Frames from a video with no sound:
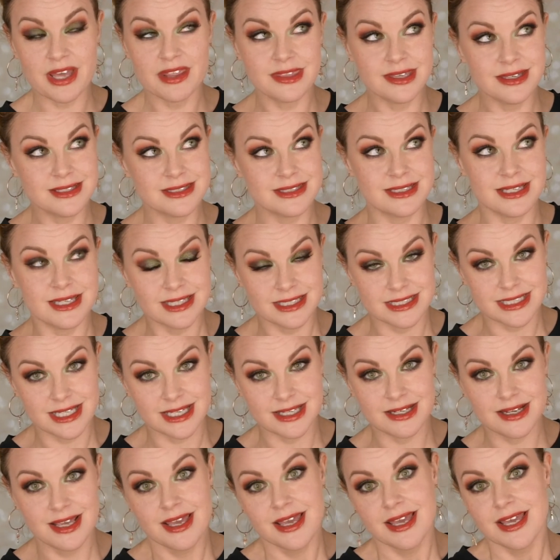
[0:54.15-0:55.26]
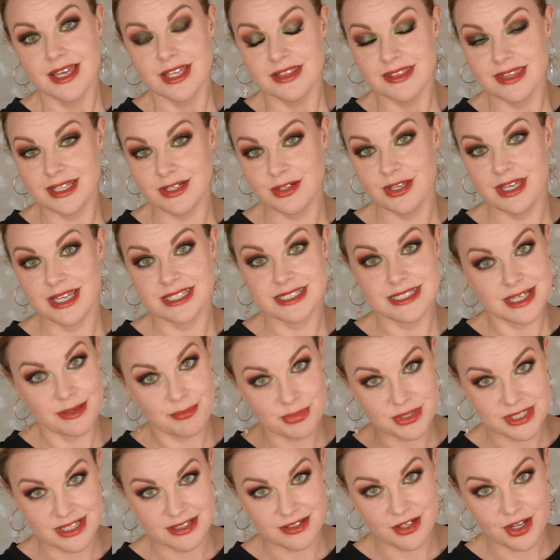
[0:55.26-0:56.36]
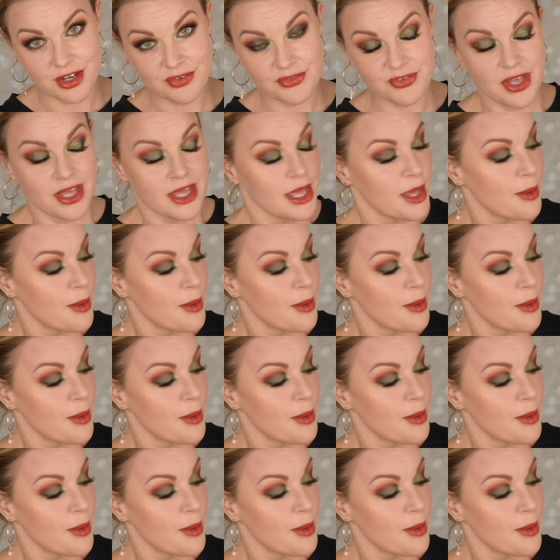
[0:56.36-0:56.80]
I think it's Nikki10, then you get 10% off.